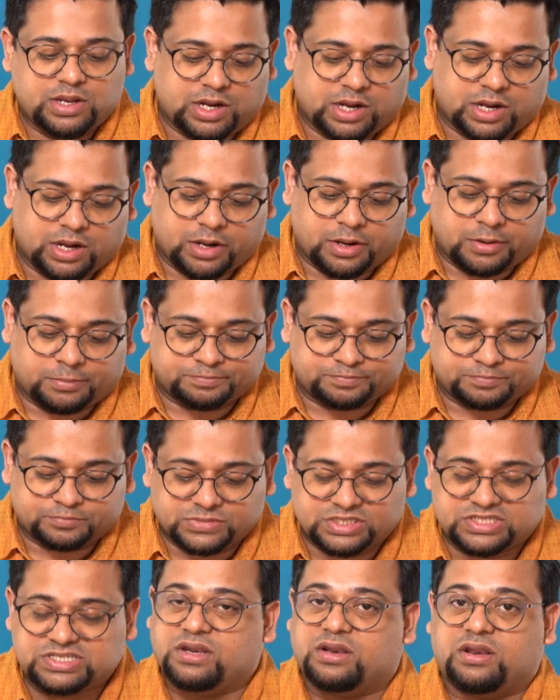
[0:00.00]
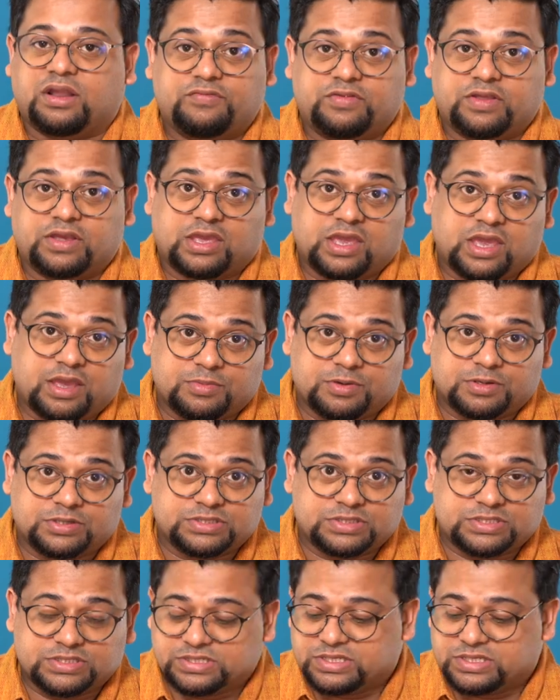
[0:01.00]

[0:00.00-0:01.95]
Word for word: Um, they still love their gamers. They're